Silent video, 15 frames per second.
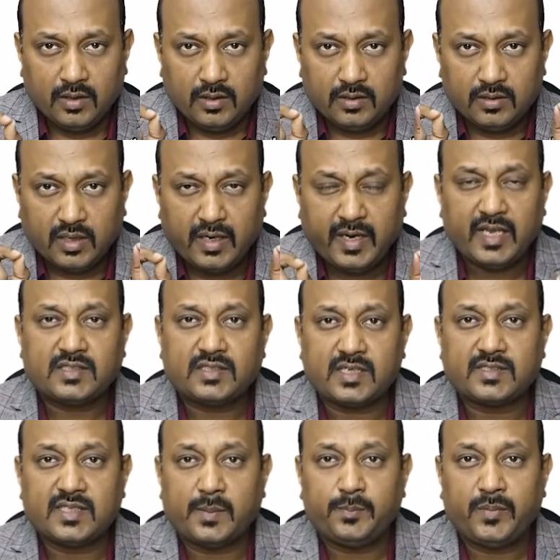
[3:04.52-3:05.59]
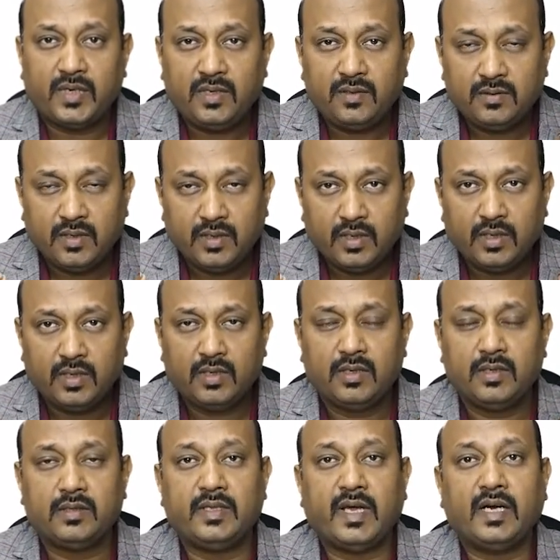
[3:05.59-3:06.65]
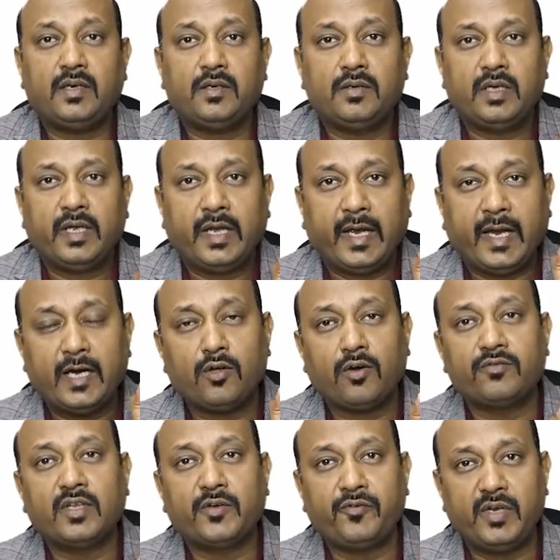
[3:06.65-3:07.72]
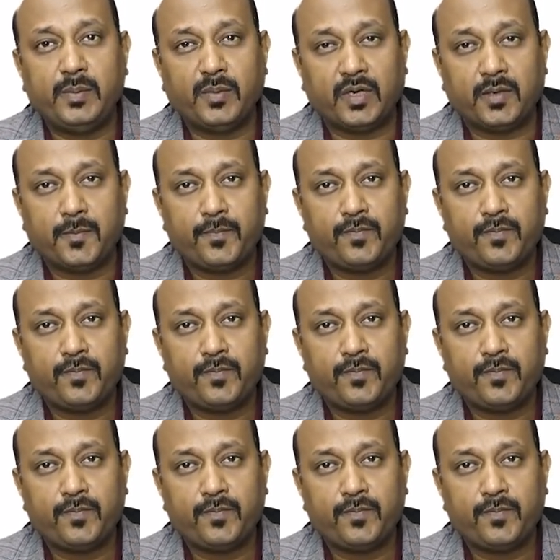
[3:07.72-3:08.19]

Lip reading: The next example, that head of the femur.